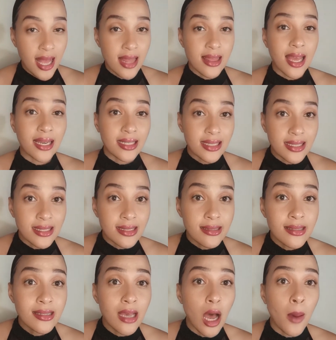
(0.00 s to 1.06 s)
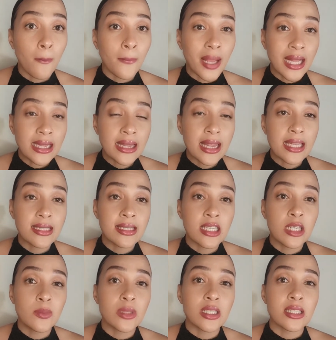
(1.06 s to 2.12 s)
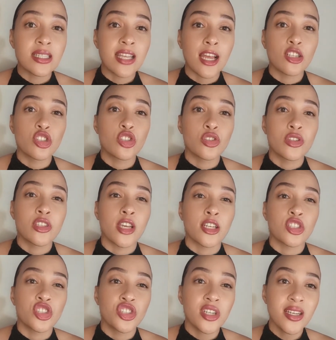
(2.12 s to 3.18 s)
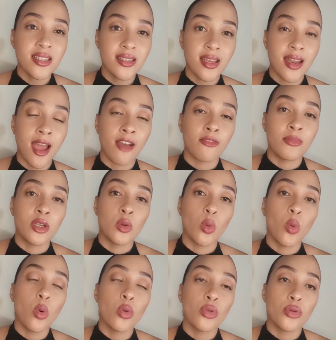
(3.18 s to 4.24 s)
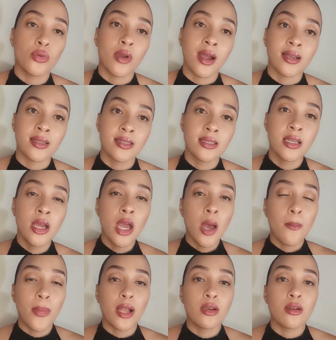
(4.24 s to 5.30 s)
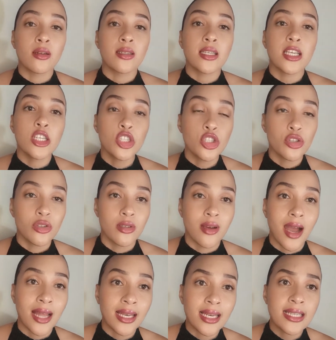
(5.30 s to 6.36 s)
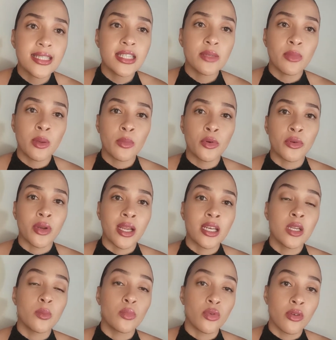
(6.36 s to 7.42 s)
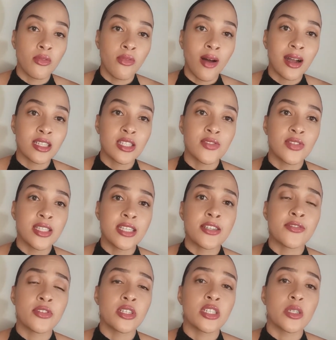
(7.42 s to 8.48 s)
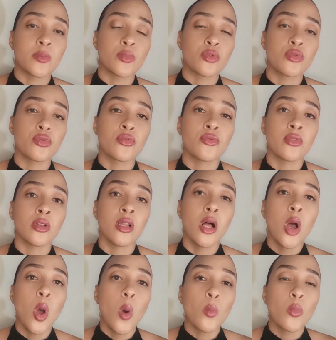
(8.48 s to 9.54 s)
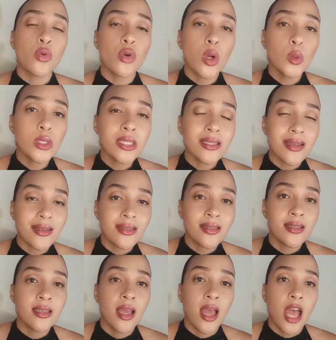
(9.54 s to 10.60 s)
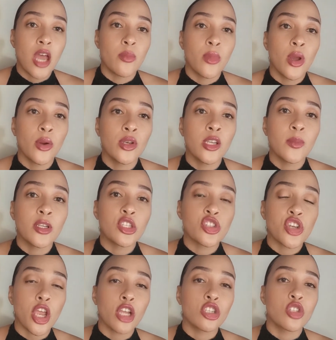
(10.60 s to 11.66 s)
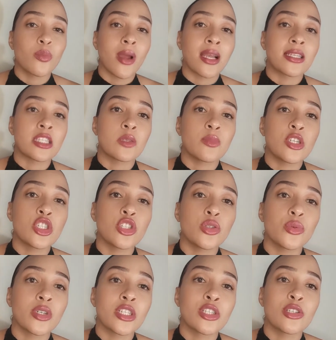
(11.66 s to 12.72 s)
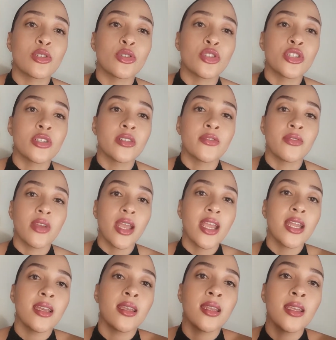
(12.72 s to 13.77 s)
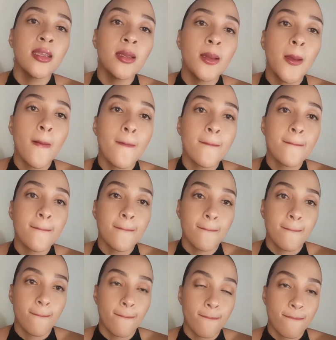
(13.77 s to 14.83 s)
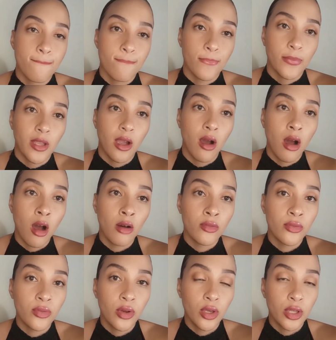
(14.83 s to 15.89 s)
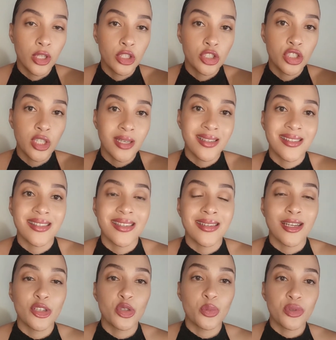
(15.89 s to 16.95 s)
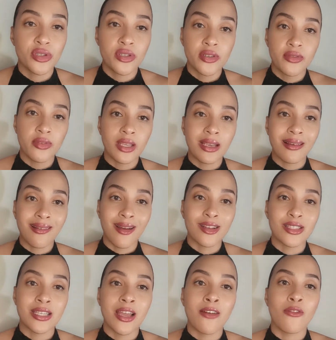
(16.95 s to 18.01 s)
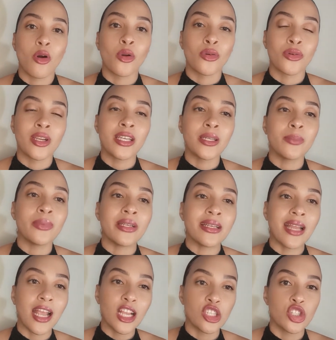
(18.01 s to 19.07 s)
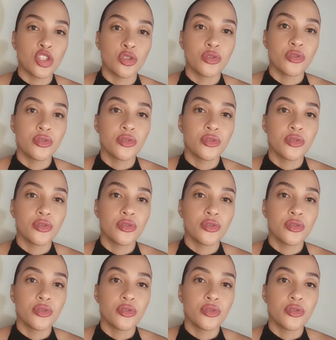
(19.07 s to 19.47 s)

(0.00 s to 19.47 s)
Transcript: That is, amend the terms attached to such shares that have been authorized but not issued, unless the memorandum provides for a different approval process, and may only be changed by a special resolution if any of the shares in a specific class have already been issued.